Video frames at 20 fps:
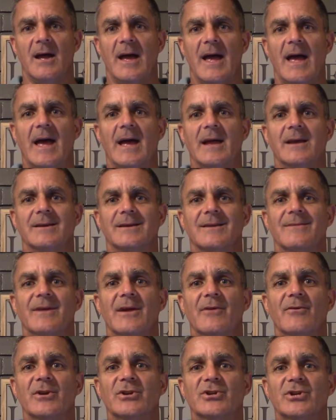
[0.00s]
and
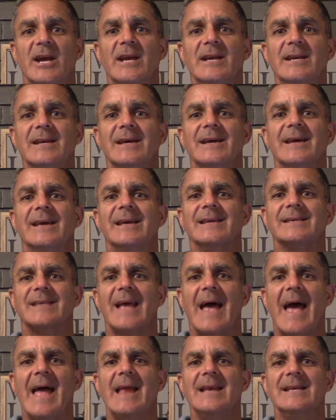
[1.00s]
their agenda
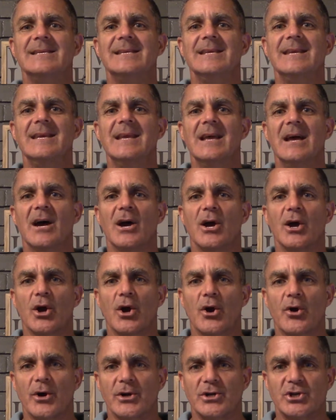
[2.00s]
is
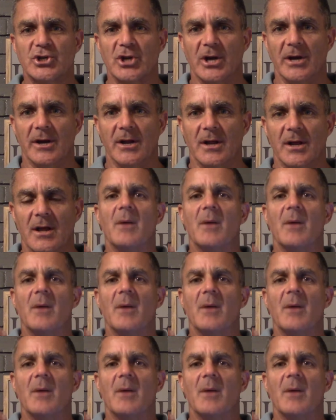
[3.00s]
anti-Christian.